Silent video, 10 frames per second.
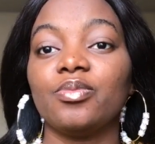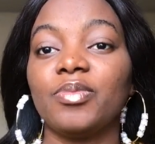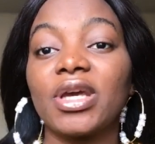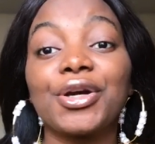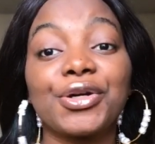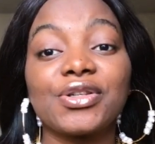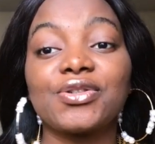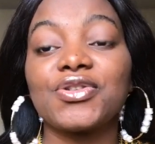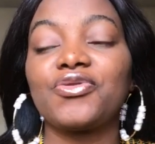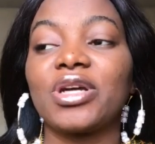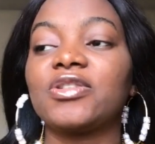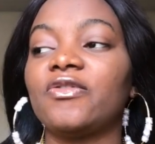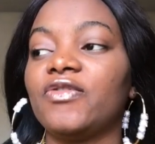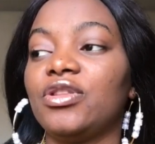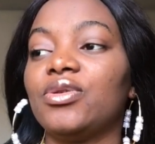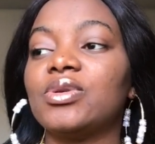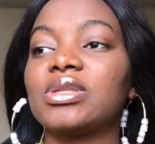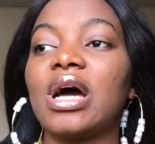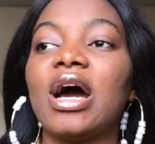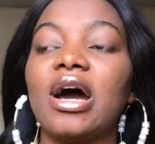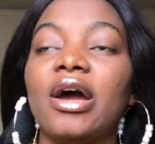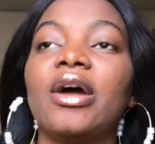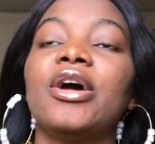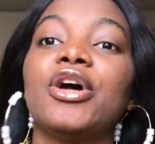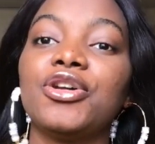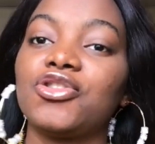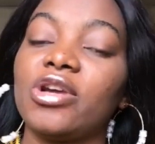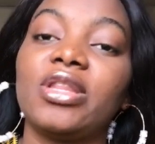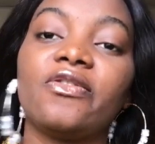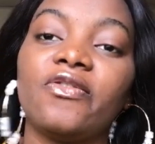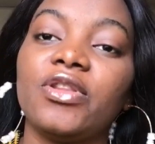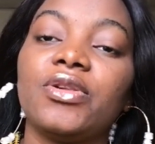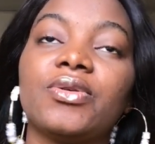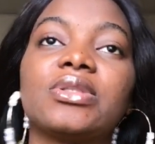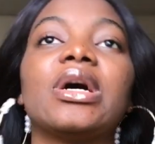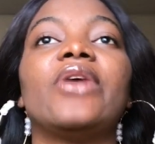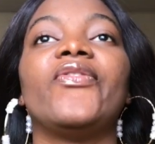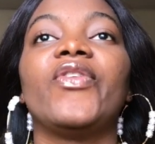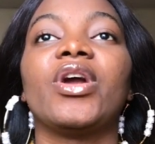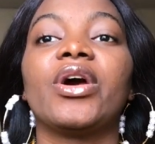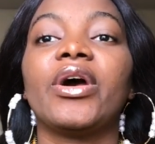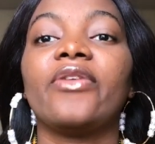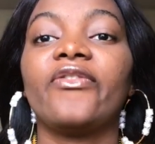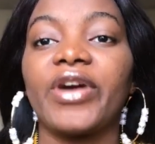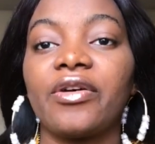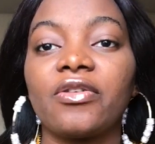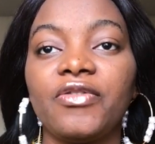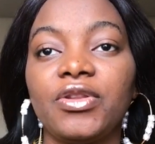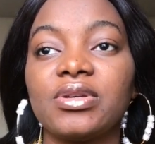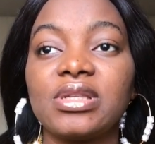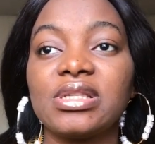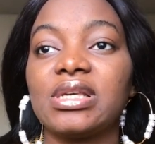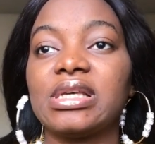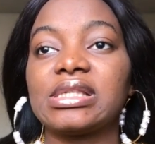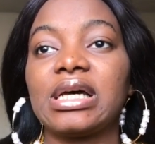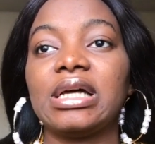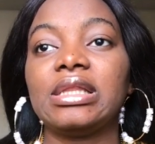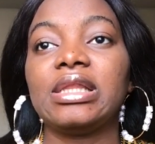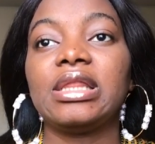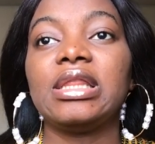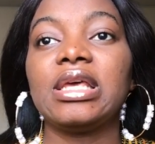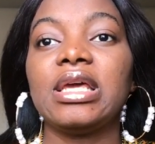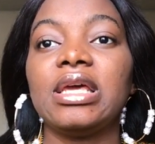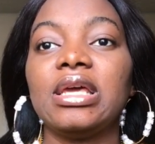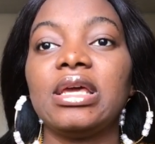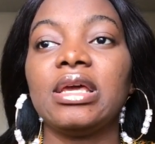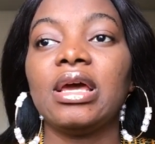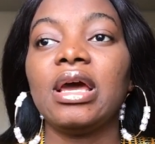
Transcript: because those reaction videos are trending videos and they are viral videos, in the sense that they